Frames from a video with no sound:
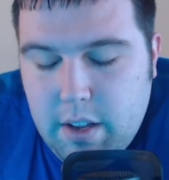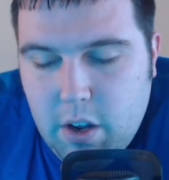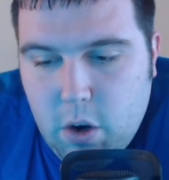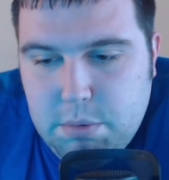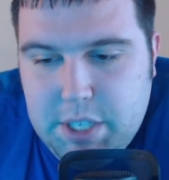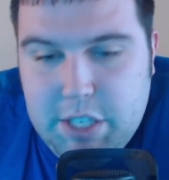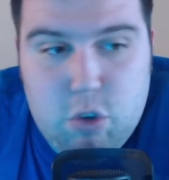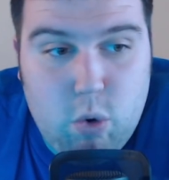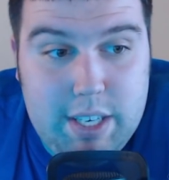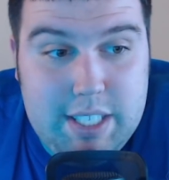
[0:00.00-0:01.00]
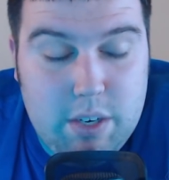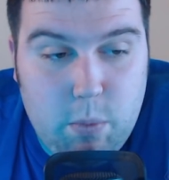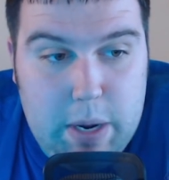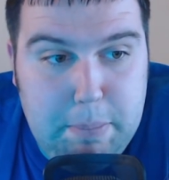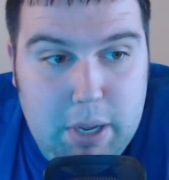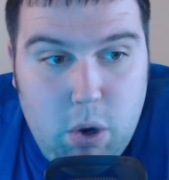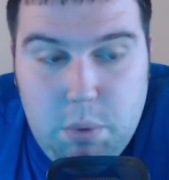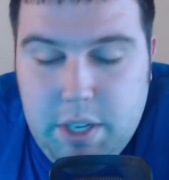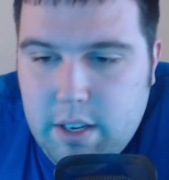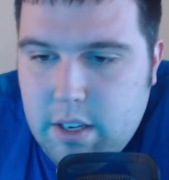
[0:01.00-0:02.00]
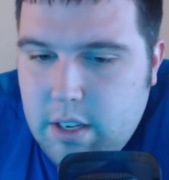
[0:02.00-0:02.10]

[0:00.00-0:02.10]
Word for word: You know, Detroit's in a rebuild.